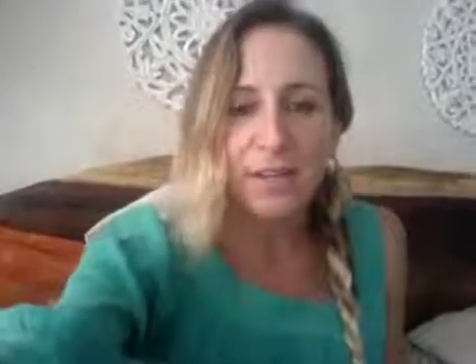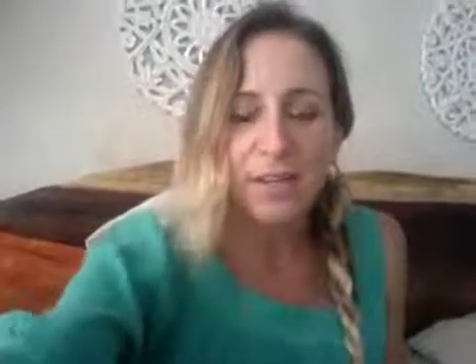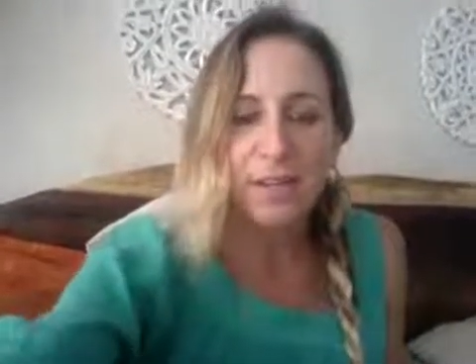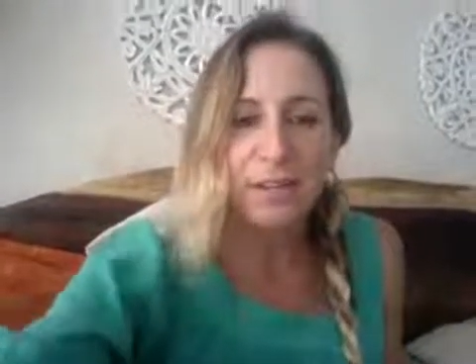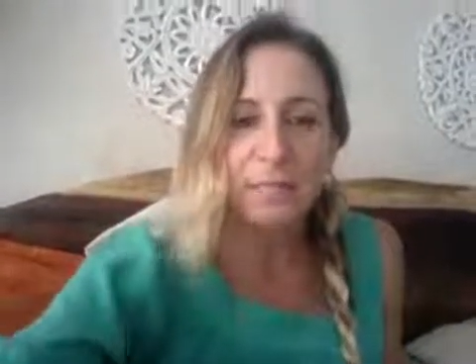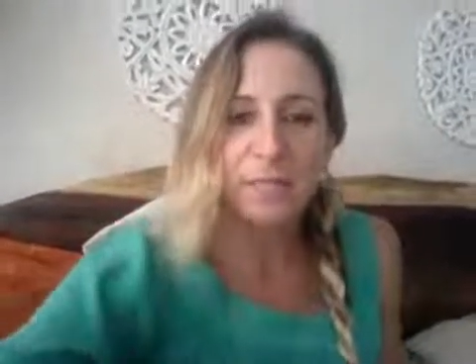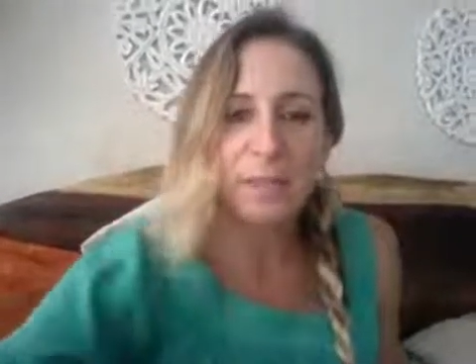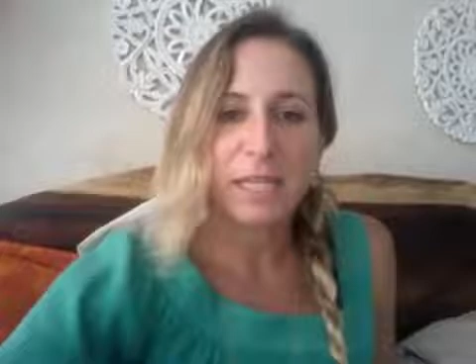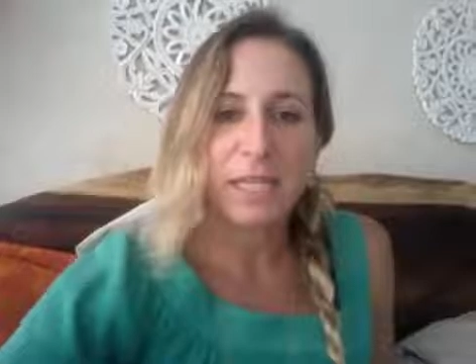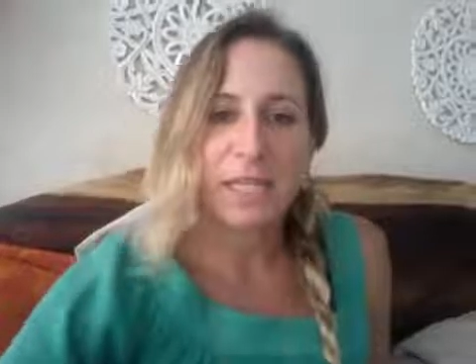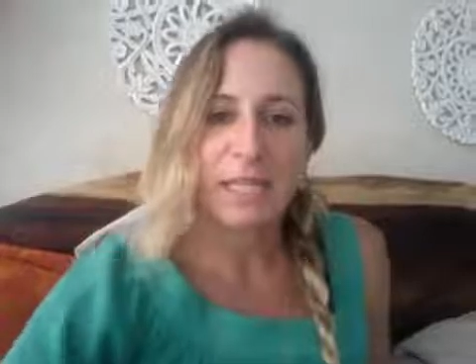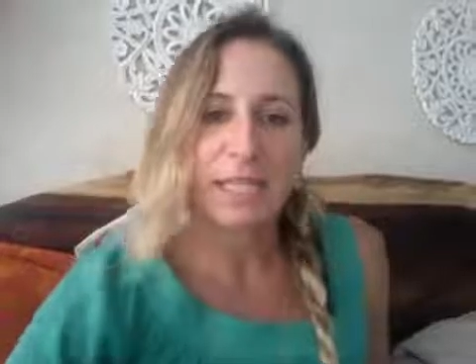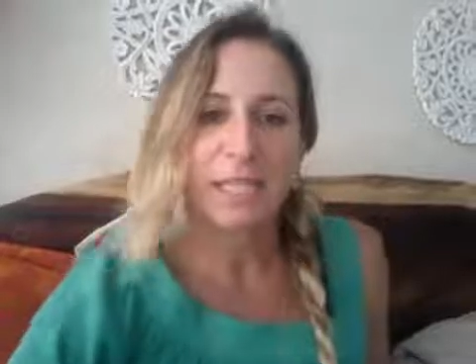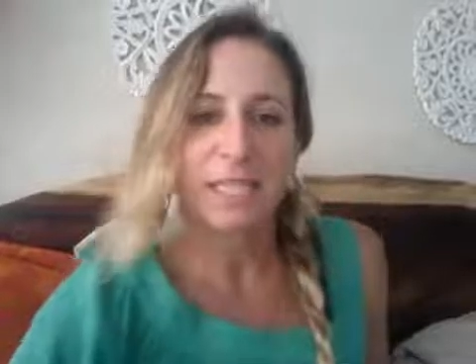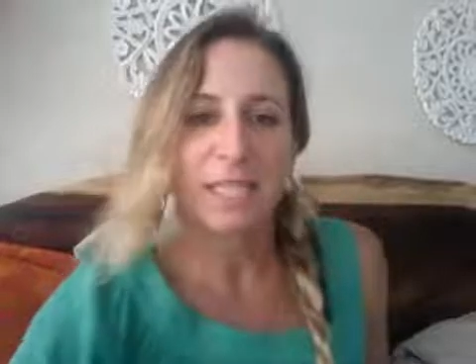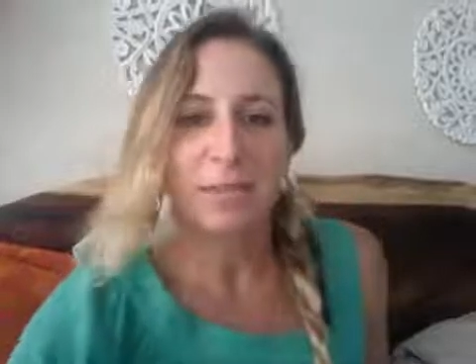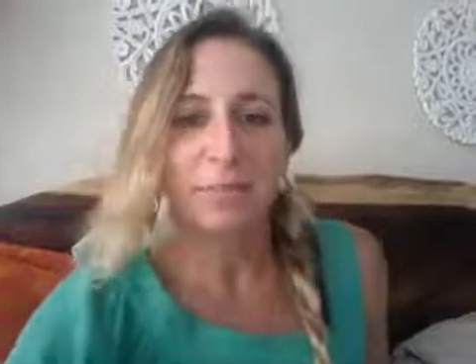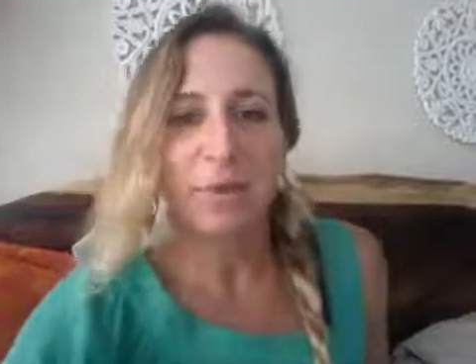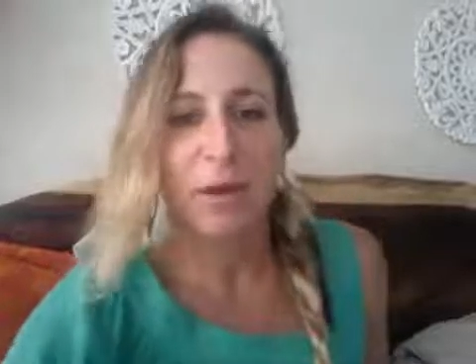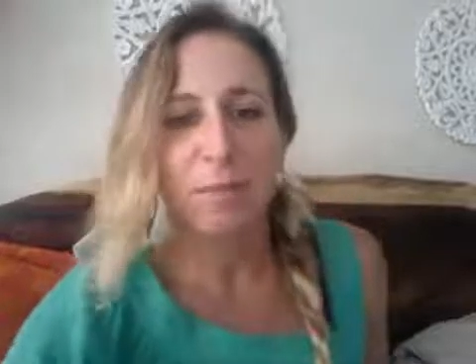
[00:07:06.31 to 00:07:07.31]

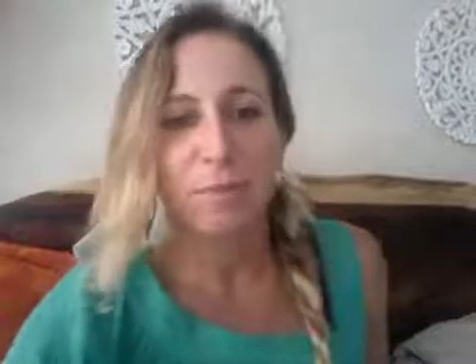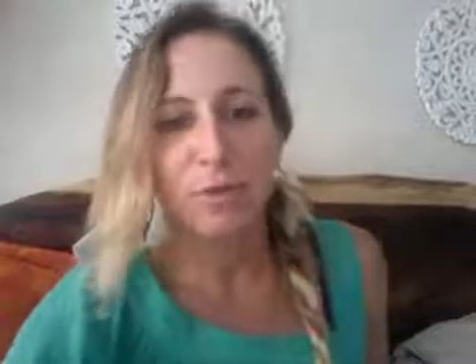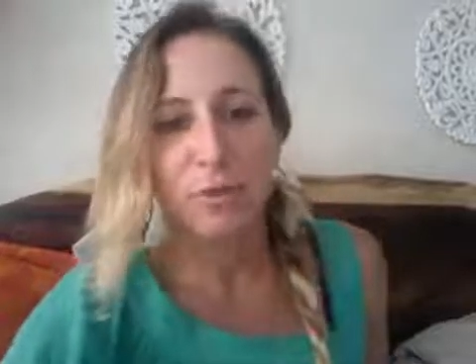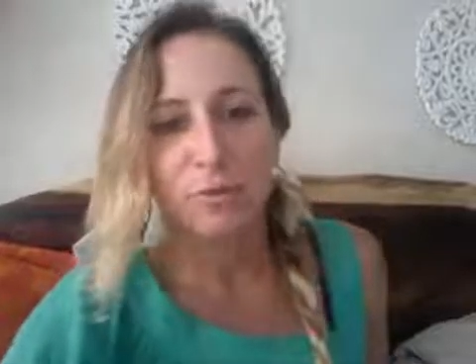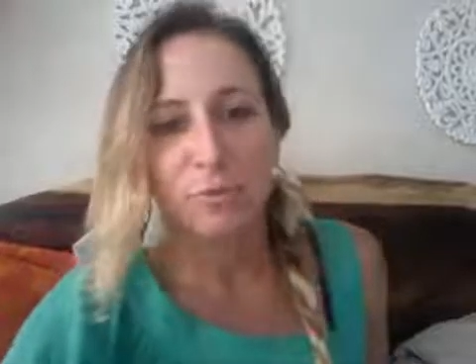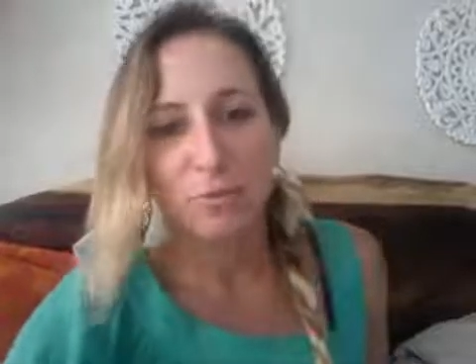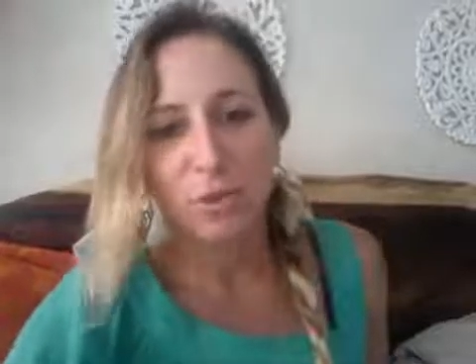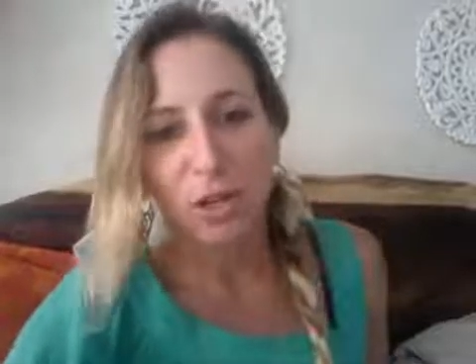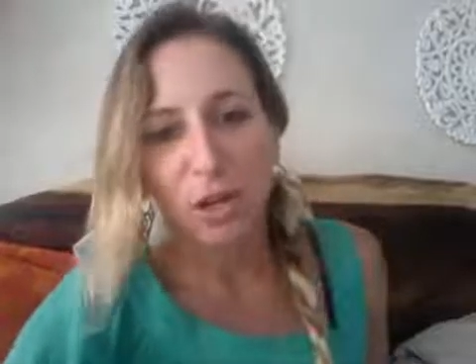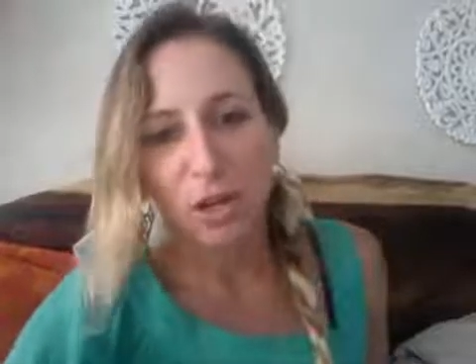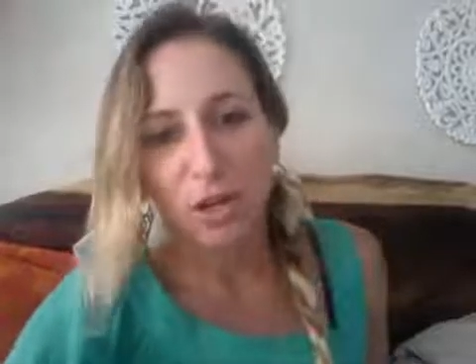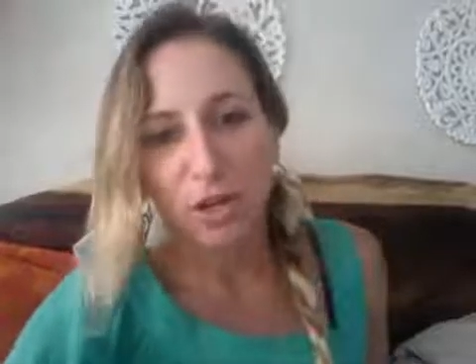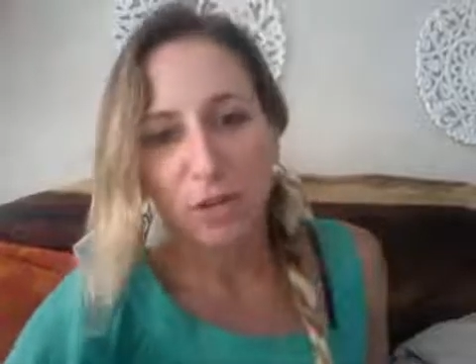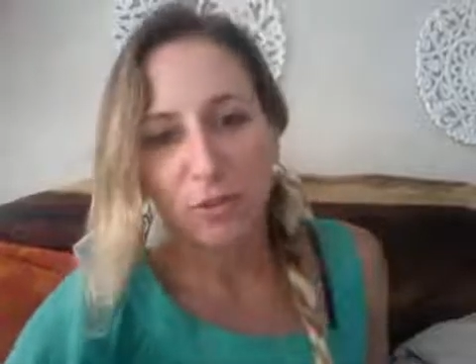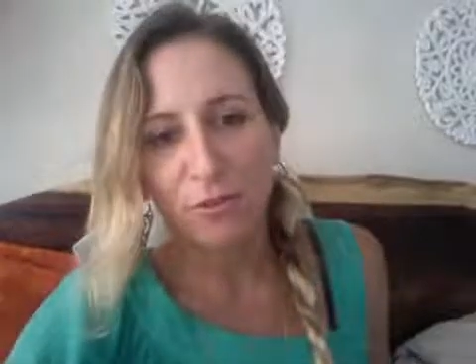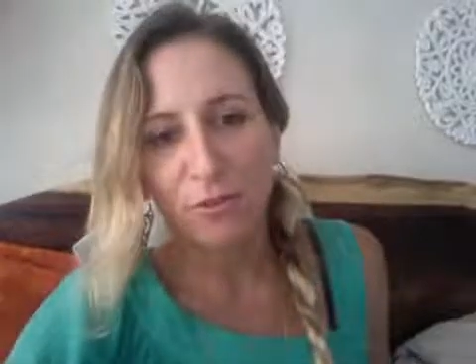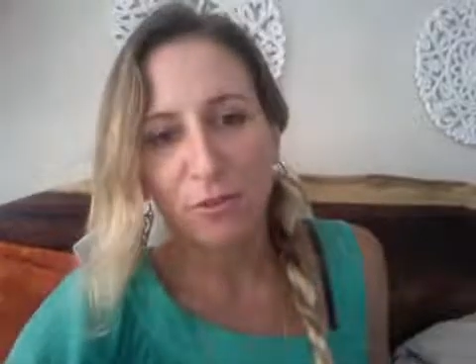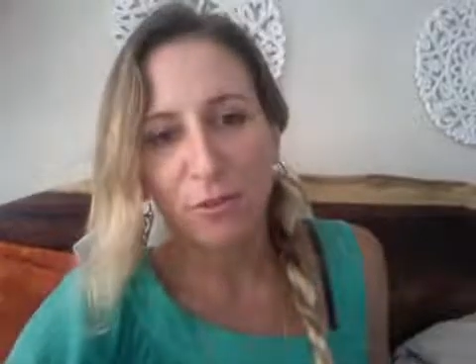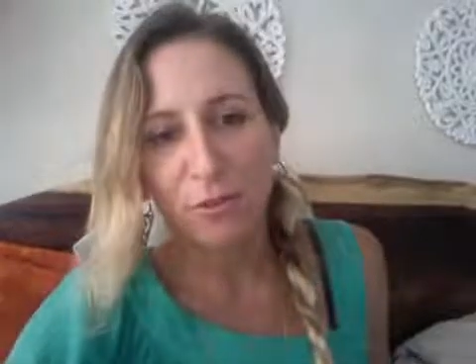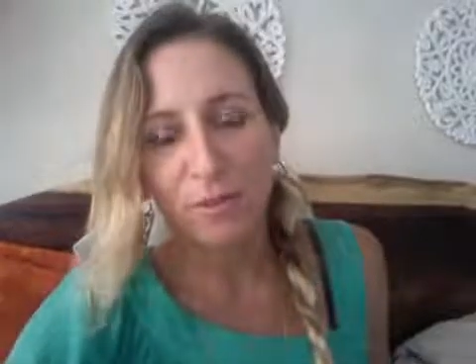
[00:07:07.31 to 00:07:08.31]
update, my moon
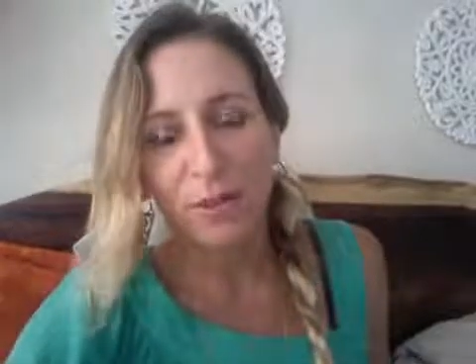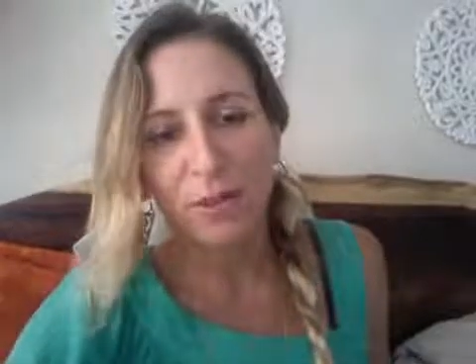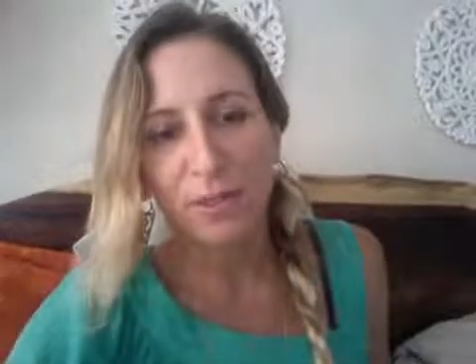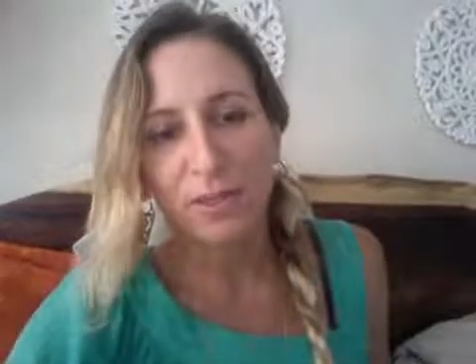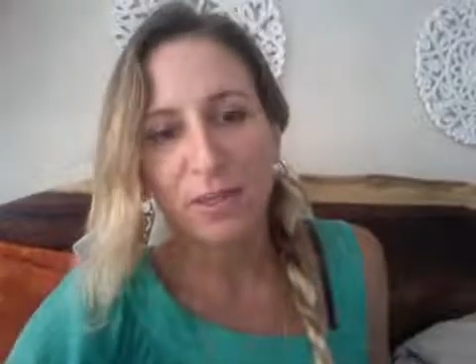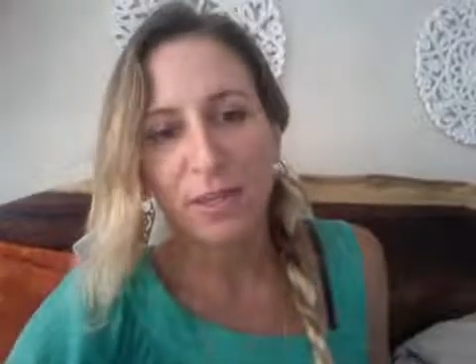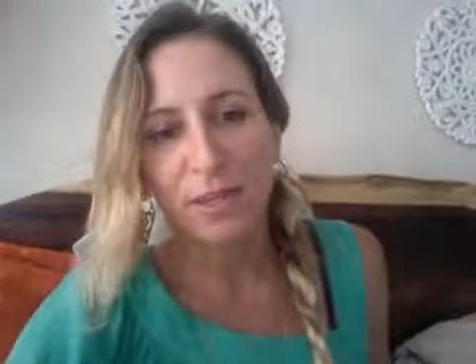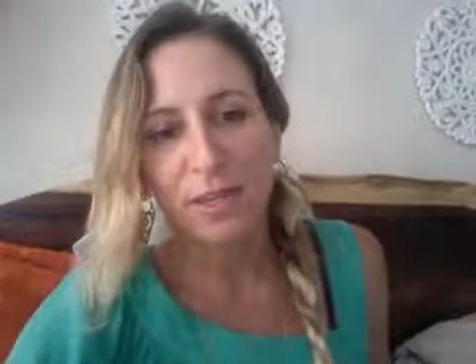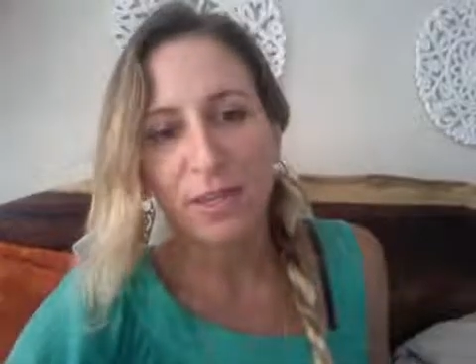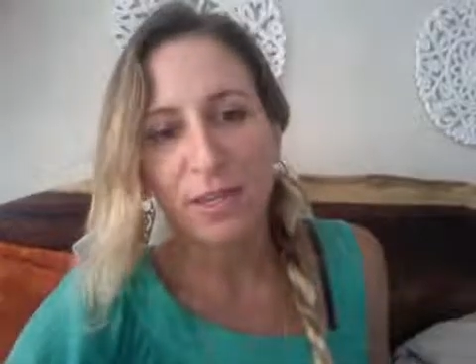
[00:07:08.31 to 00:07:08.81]
blog for the month,